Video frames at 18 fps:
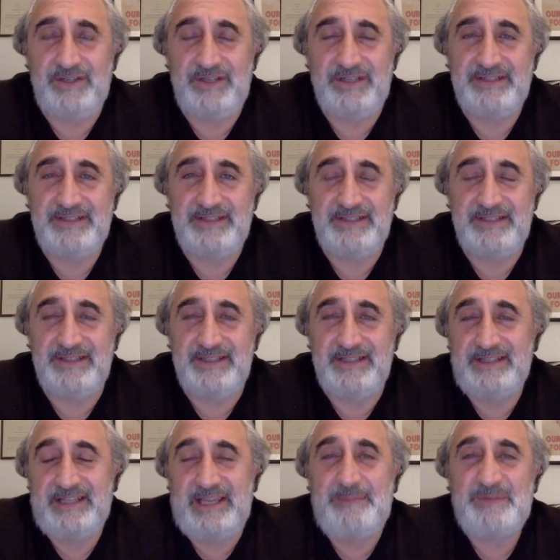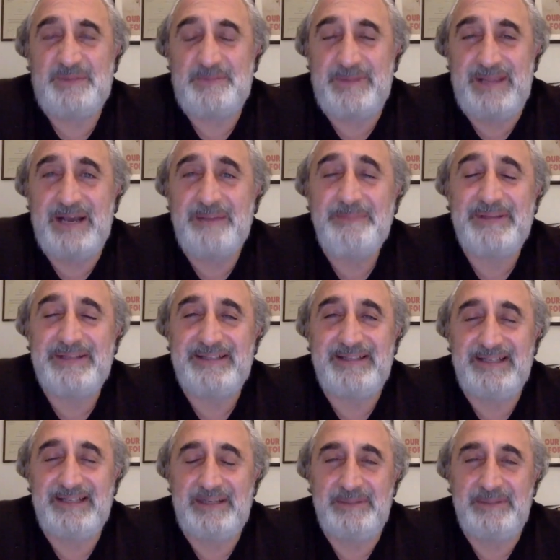it's it, it keeps me up at
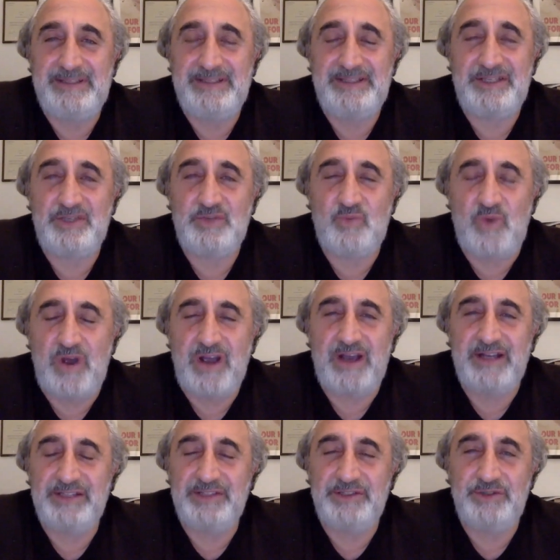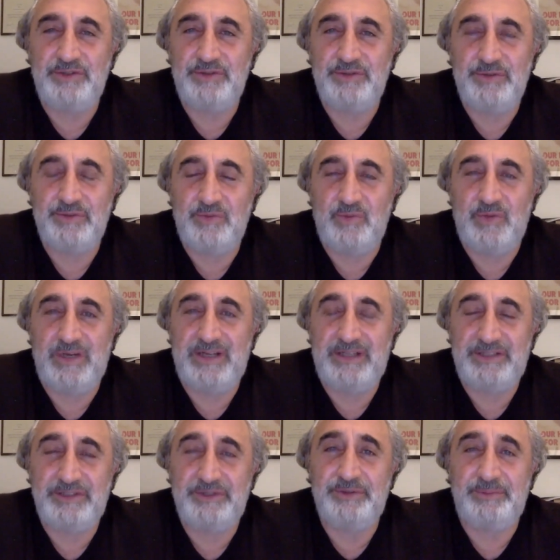night. I mean, this is why I do what
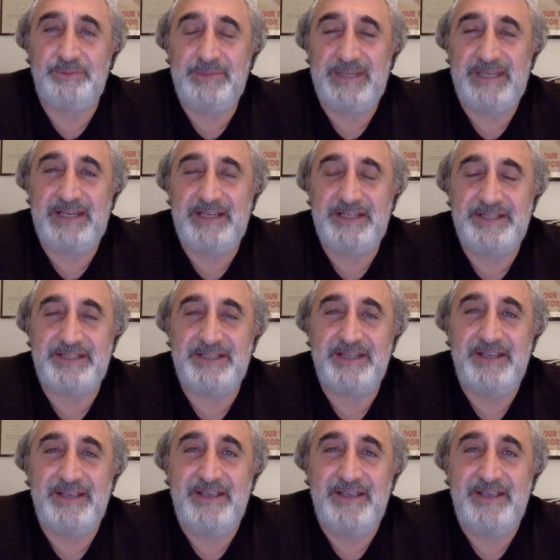I do because